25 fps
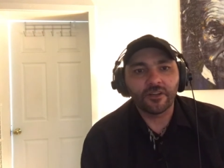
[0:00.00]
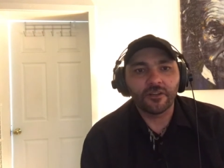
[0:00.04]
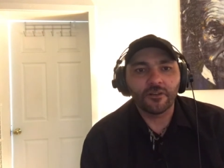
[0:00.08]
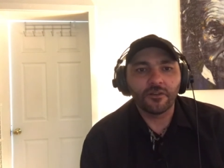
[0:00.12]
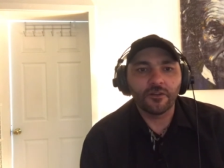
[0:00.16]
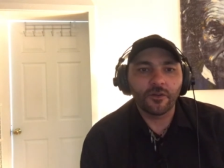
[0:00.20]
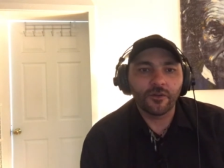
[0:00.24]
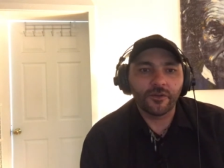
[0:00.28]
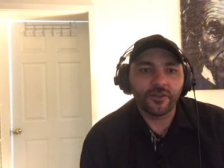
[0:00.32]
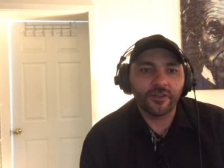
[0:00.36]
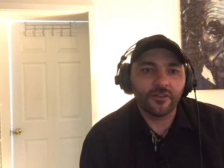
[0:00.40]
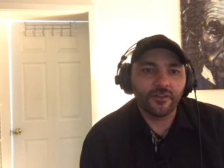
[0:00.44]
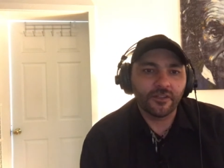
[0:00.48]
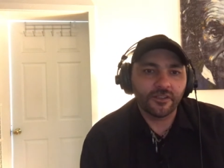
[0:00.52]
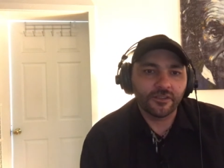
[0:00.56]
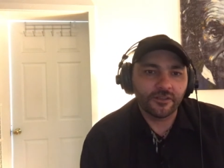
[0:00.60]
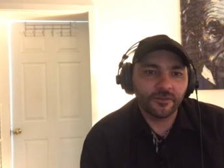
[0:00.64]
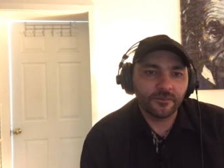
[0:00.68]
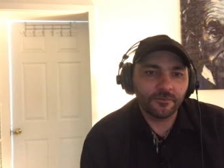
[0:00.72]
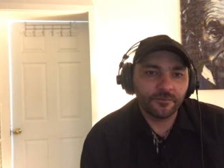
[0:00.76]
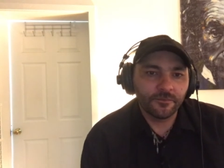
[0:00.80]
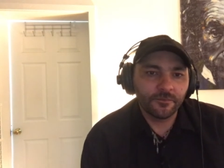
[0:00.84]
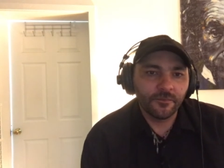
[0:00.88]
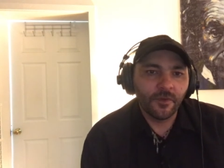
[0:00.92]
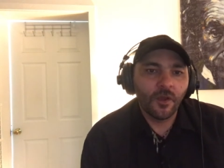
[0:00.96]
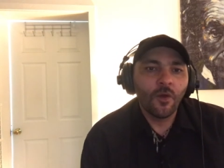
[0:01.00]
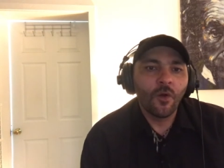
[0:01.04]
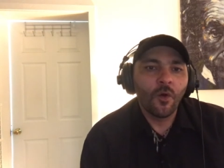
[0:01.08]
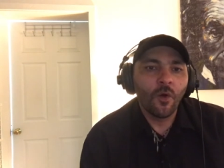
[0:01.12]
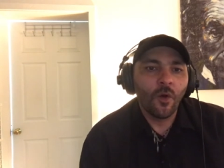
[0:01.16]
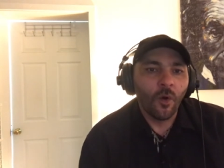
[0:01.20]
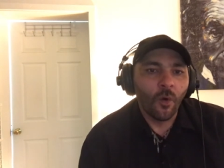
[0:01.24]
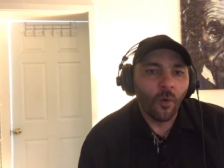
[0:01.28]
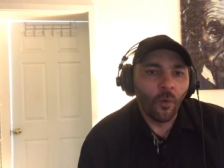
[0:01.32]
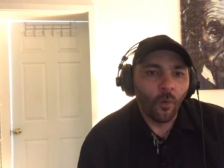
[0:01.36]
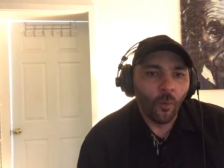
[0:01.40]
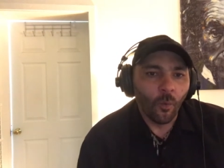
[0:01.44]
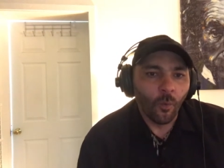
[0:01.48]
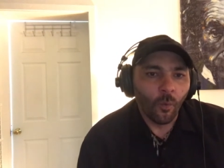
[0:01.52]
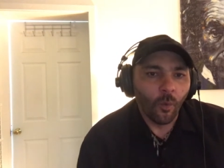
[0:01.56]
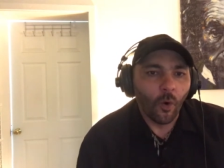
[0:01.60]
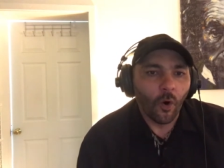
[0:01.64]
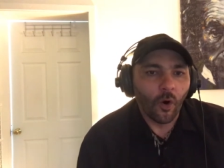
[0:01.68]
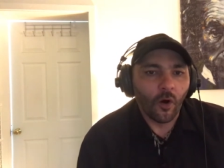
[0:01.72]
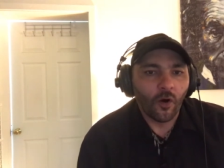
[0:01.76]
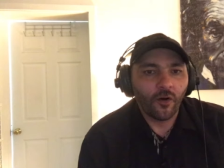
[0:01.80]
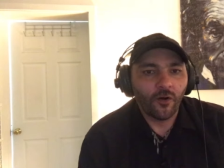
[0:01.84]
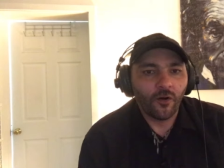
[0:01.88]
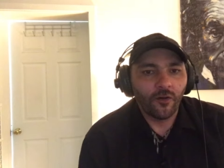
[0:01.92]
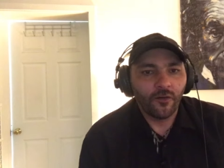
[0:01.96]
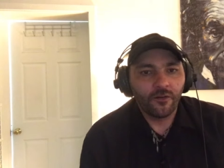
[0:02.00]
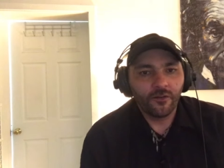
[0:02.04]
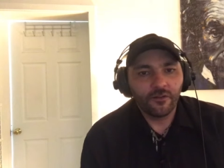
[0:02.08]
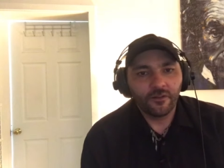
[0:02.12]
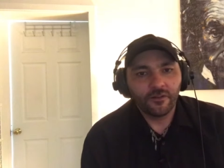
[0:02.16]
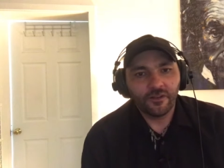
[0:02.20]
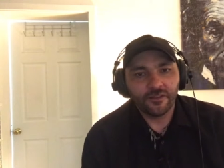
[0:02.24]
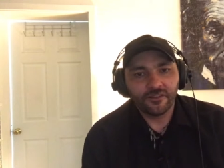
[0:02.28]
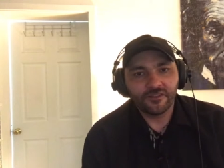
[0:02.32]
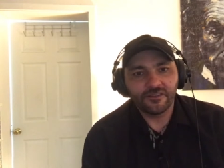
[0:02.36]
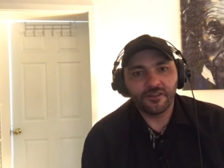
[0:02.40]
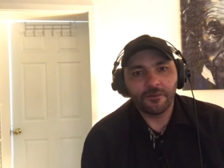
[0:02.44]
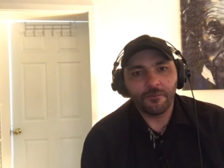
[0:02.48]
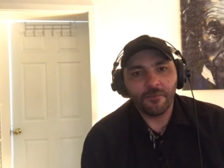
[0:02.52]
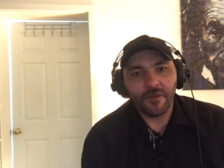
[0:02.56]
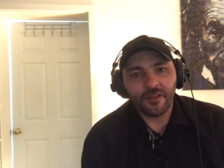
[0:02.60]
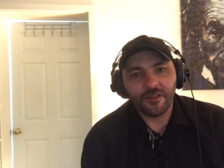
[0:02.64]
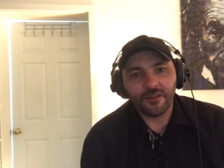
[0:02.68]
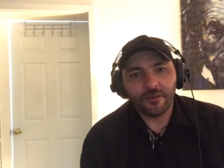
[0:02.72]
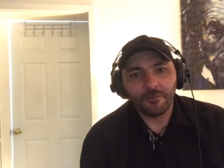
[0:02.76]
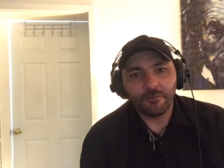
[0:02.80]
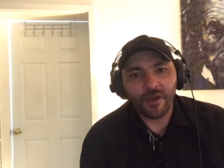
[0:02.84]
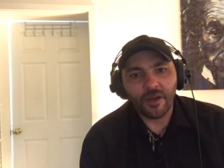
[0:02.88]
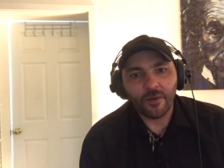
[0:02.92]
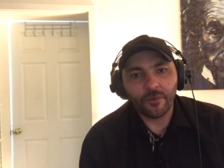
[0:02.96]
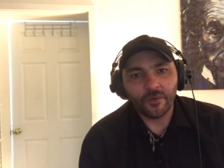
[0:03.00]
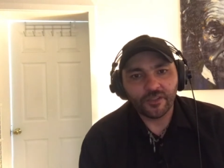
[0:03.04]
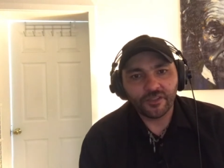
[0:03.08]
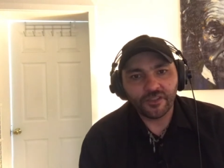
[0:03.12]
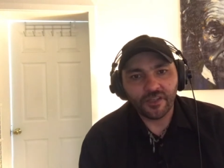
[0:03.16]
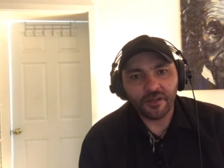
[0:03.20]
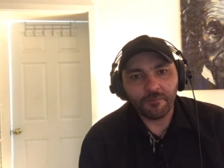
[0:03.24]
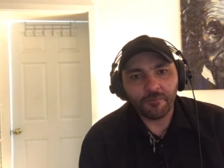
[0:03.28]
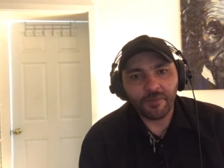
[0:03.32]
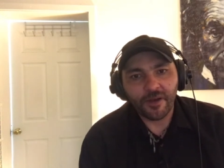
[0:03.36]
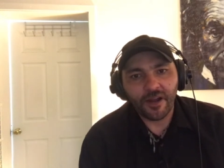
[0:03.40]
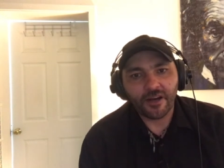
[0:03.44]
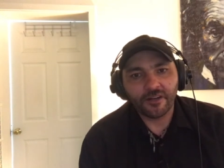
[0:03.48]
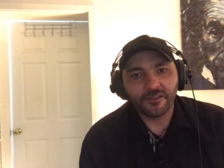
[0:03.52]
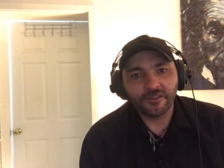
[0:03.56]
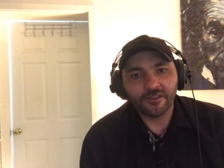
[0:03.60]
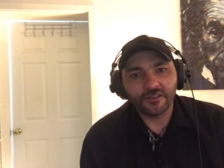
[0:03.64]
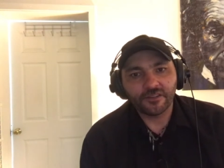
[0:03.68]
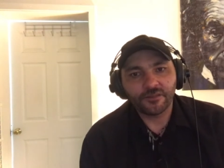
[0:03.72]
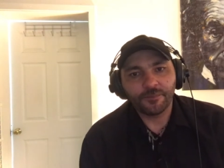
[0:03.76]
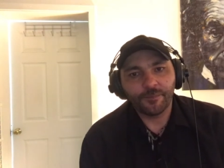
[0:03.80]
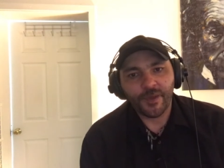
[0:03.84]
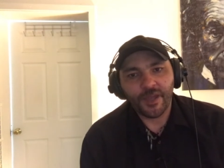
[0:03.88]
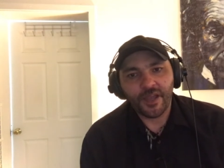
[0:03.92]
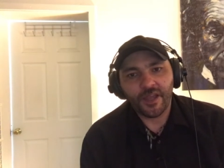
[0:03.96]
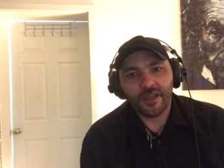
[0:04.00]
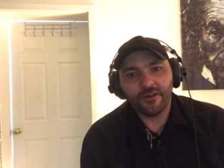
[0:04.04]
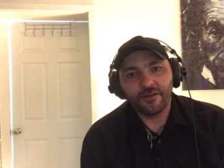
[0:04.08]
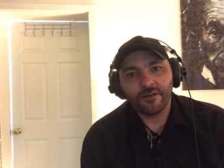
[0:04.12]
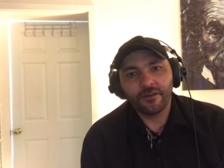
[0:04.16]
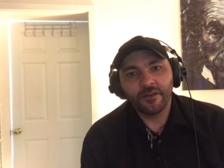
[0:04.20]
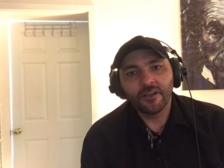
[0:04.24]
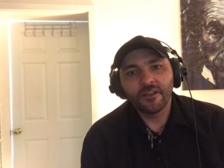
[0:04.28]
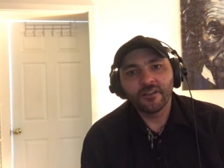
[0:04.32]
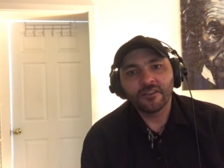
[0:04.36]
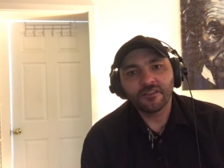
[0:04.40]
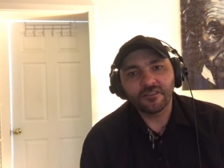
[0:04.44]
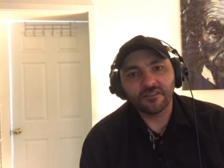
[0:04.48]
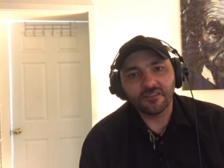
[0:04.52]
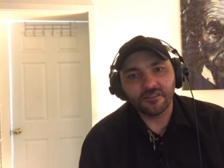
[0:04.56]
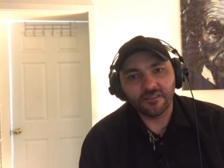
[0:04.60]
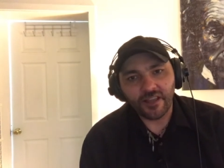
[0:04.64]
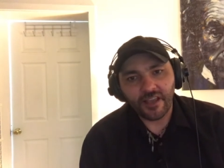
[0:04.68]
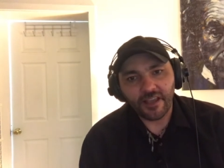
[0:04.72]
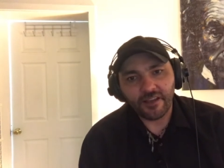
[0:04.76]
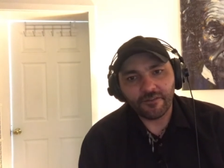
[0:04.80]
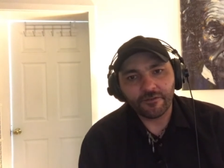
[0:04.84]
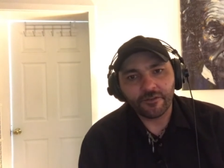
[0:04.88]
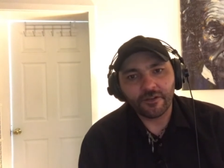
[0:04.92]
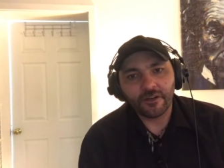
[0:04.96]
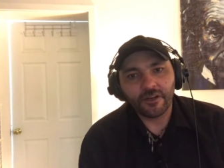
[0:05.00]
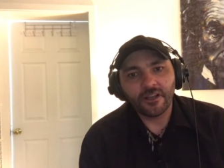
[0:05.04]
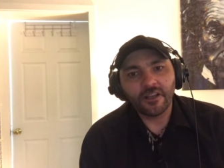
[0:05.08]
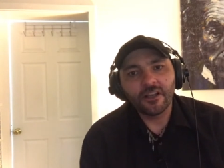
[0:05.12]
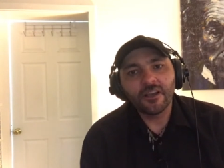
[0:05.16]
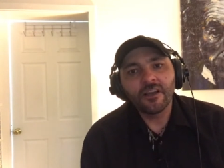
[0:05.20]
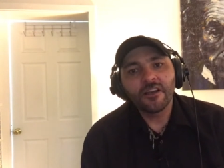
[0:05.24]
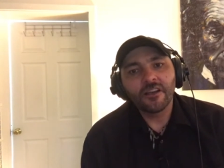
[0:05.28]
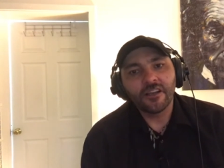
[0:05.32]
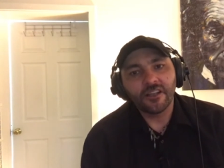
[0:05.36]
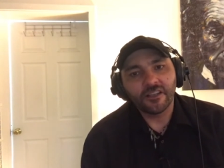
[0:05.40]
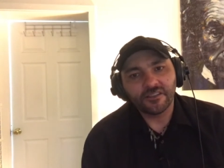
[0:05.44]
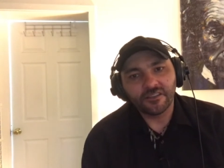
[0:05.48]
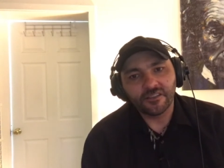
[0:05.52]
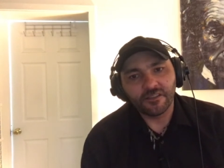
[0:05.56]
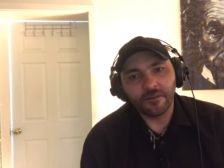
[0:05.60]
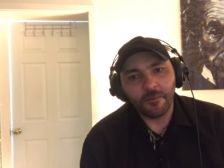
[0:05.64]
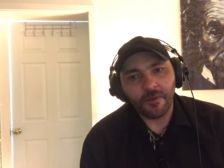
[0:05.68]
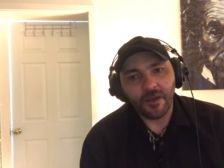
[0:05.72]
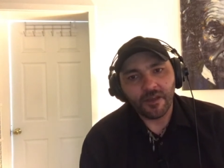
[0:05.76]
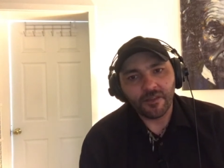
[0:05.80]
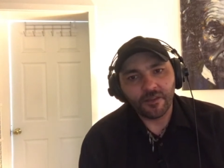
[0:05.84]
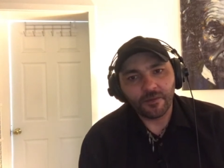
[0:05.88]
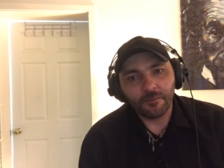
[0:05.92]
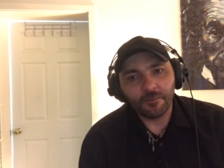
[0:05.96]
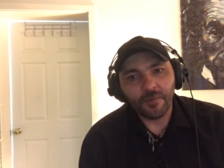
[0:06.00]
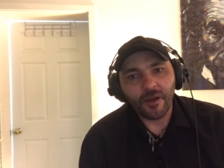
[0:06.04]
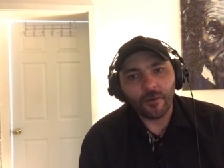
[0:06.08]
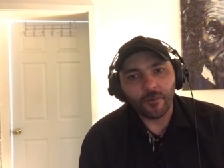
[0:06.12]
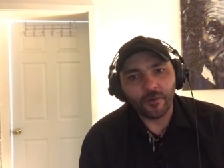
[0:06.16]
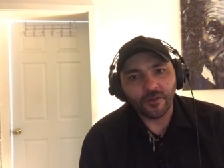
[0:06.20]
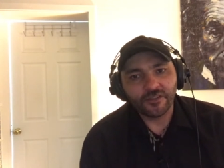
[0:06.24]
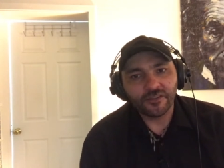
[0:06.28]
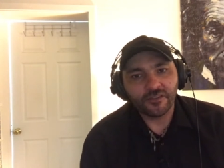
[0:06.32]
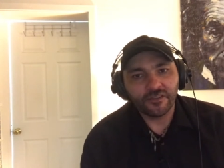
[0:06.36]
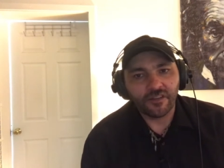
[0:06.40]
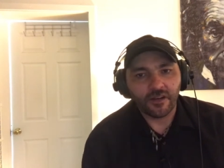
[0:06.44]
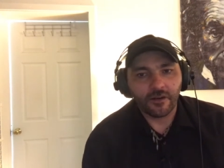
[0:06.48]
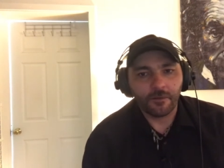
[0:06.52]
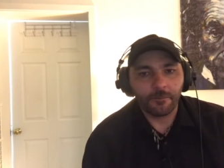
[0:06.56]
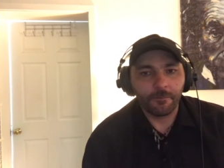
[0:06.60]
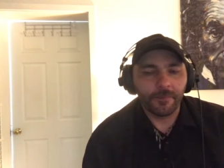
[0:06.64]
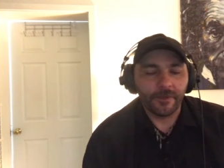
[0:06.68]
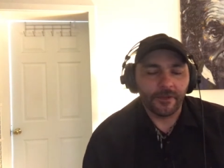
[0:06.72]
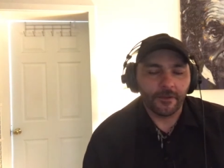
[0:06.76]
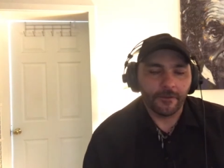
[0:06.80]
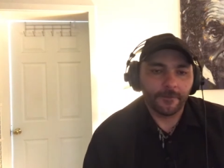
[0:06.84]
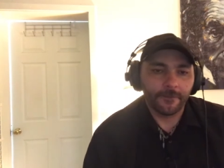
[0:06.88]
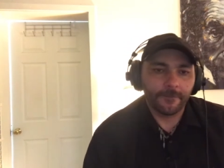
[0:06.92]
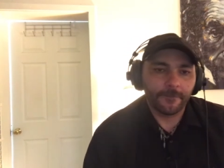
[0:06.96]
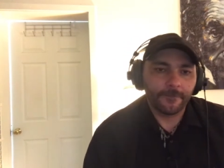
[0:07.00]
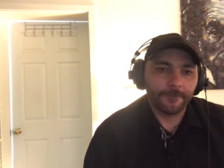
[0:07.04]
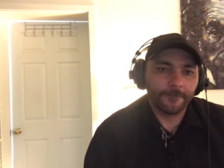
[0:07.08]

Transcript: and colonialism. War is the method by which empires expand. Slavery is the method by which they are built.